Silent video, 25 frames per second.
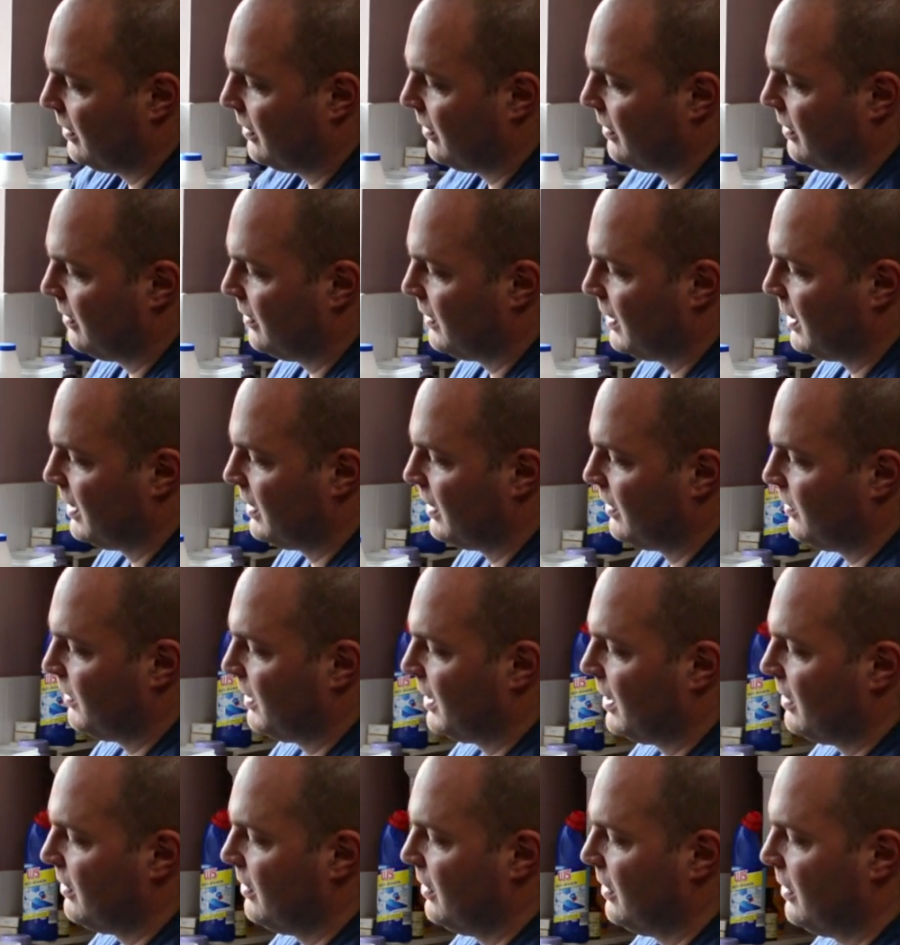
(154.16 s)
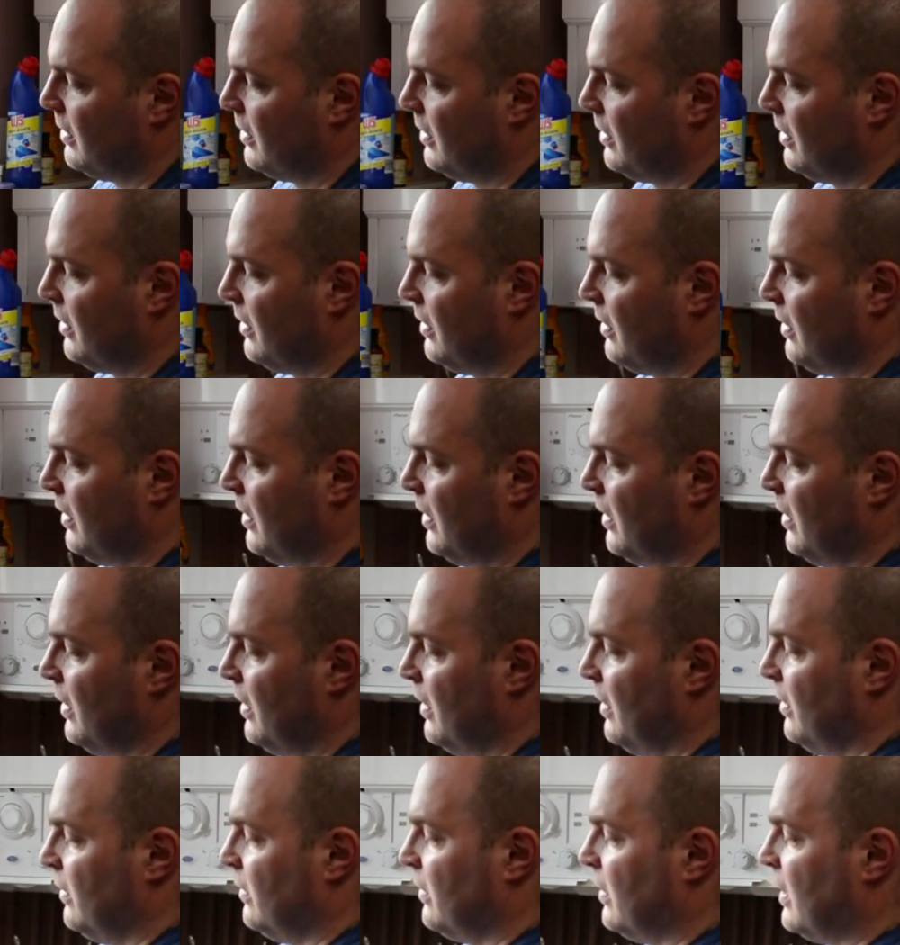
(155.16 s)
Okay, there we go.
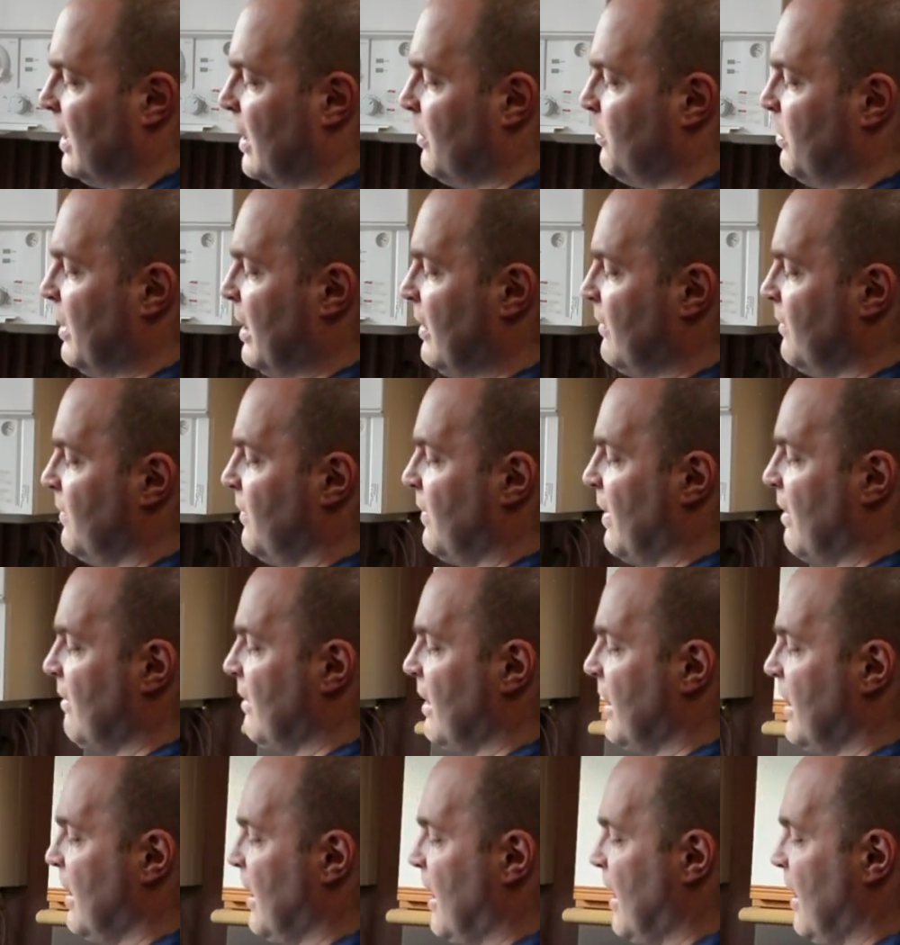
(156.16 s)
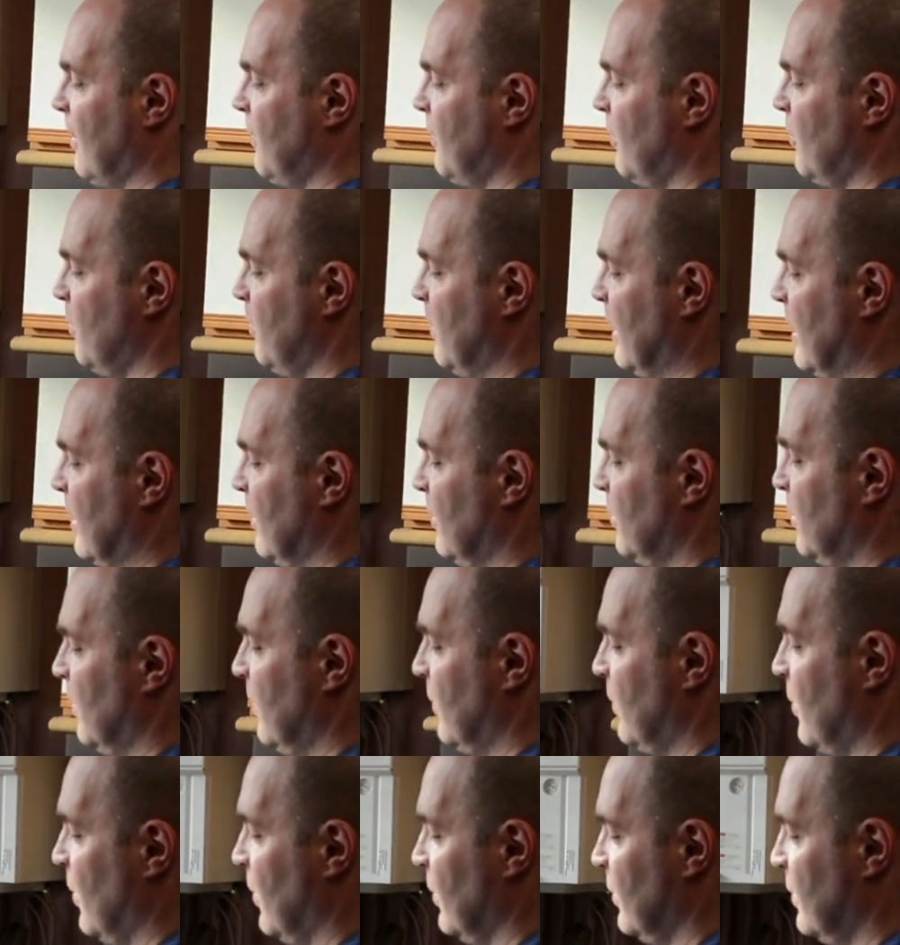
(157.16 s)
So now being very careful because
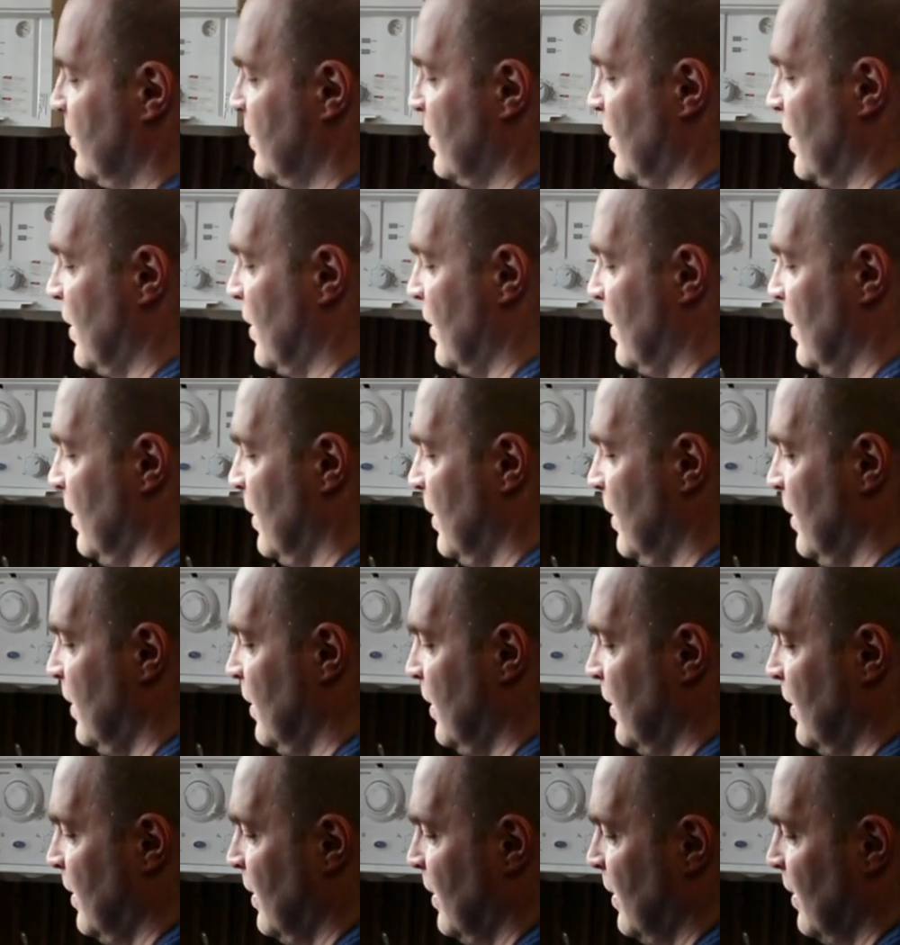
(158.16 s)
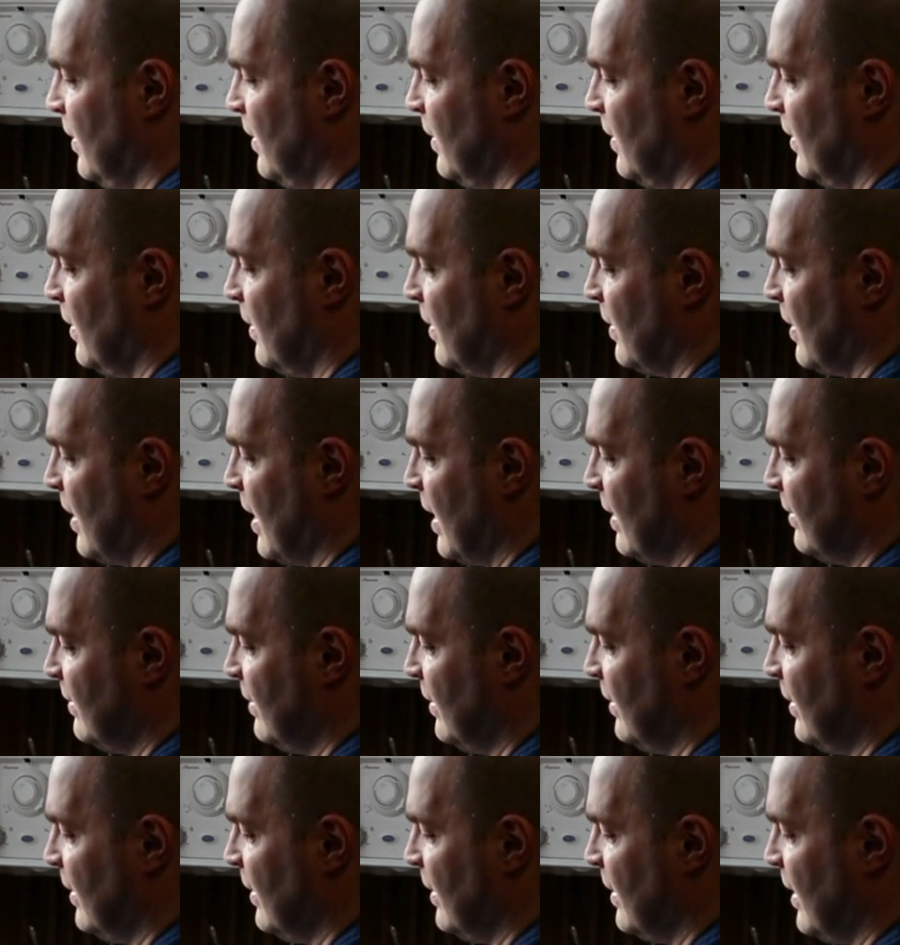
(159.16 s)
we've got
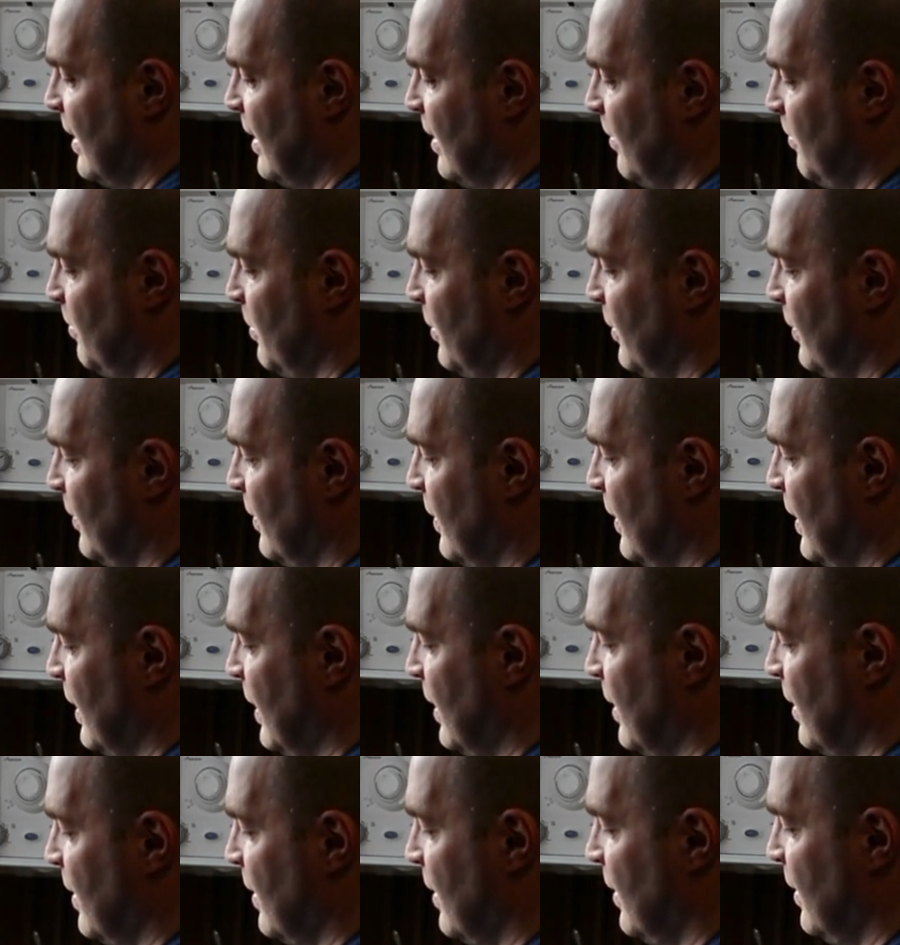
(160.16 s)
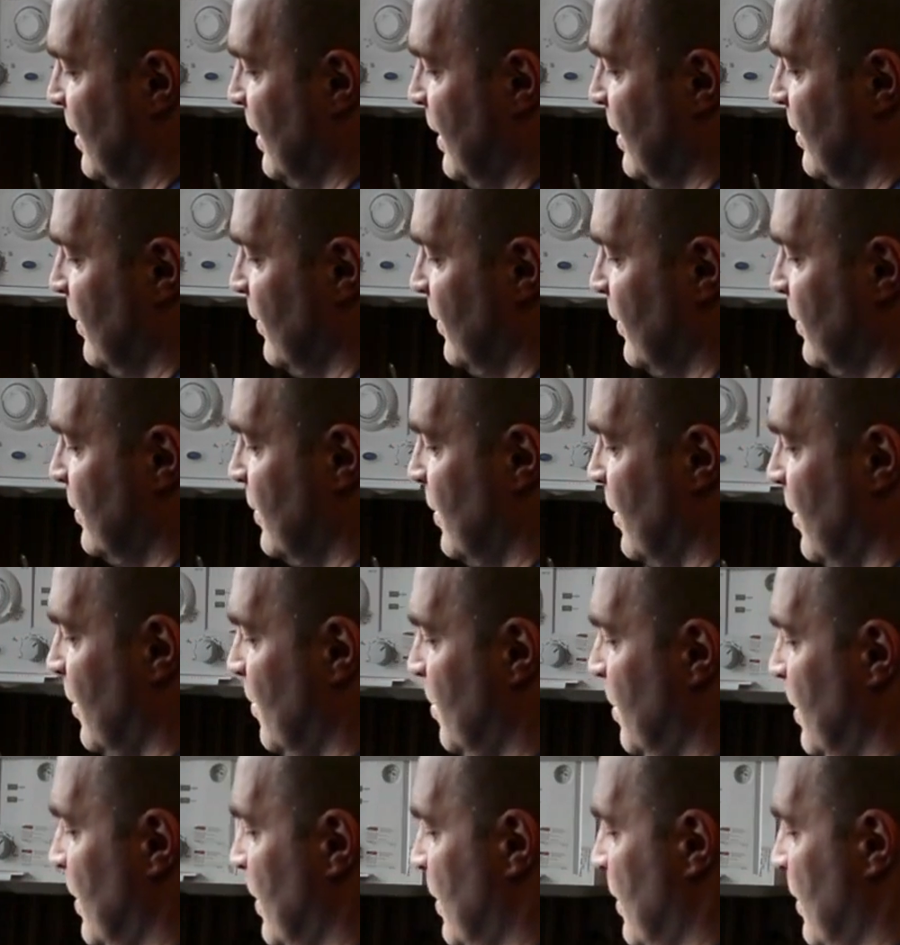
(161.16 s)
acid in there, put the lid on the top